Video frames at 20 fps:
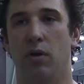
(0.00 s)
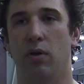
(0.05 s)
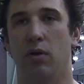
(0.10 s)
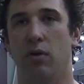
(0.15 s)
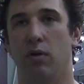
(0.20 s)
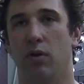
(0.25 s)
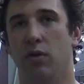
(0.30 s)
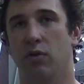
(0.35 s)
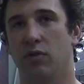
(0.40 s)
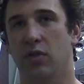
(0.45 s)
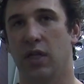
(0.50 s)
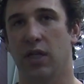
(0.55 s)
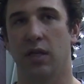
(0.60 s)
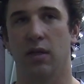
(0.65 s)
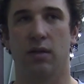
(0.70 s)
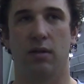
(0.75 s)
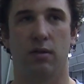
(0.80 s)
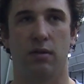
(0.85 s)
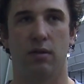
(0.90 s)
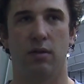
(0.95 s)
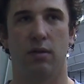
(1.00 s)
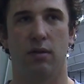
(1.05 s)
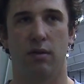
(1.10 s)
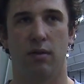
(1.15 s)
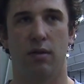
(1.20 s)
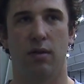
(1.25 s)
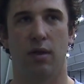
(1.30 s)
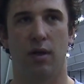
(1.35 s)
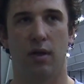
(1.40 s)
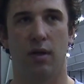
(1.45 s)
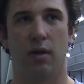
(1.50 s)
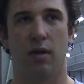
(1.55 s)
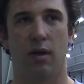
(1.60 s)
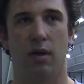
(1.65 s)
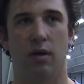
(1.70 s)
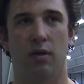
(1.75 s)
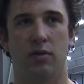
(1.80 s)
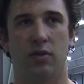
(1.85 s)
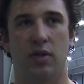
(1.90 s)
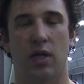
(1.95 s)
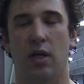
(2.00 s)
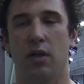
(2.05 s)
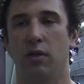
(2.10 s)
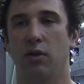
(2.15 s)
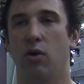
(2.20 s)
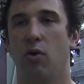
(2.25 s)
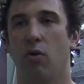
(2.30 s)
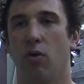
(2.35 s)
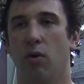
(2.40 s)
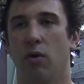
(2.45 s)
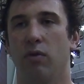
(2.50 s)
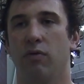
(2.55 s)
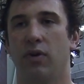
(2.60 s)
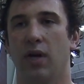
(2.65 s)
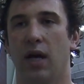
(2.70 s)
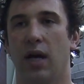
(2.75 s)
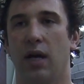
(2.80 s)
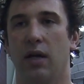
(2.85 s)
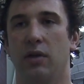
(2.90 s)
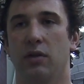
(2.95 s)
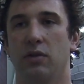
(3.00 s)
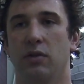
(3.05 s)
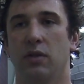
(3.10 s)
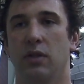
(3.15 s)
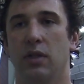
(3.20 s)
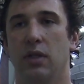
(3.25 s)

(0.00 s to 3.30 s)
they'll, will take a, a, solid core of guys